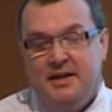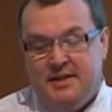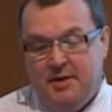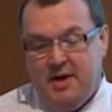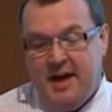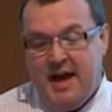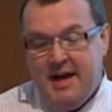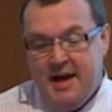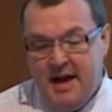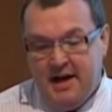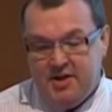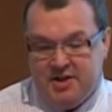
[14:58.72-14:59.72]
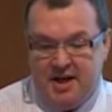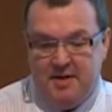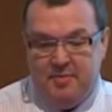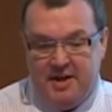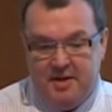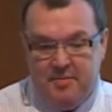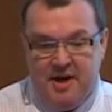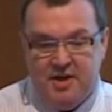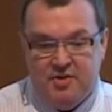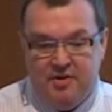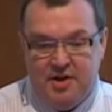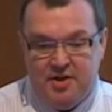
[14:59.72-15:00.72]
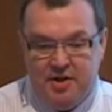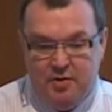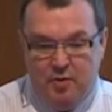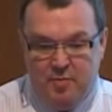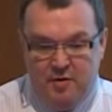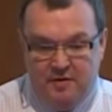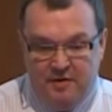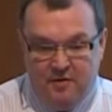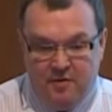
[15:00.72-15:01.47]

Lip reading: So again, Exudate being the major issue, we're moving